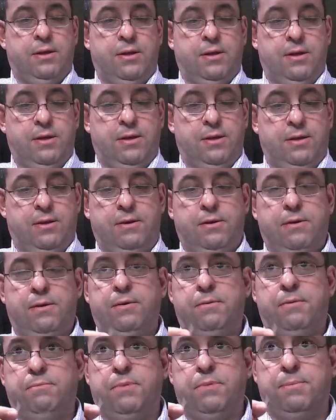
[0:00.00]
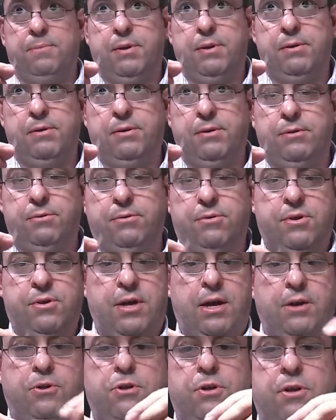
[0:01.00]
And prepare a little
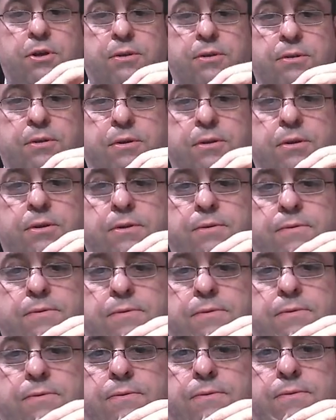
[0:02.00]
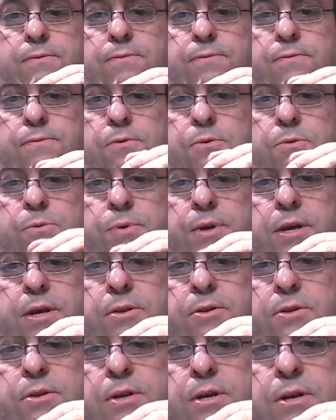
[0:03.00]
section for
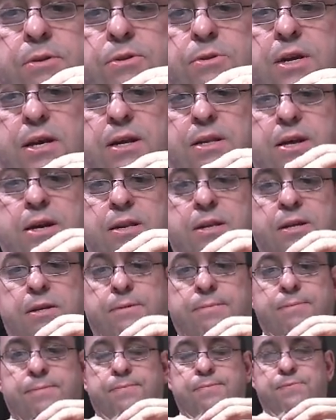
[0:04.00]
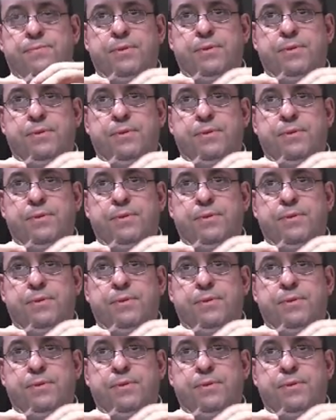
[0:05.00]
wings, and I'll tie that in,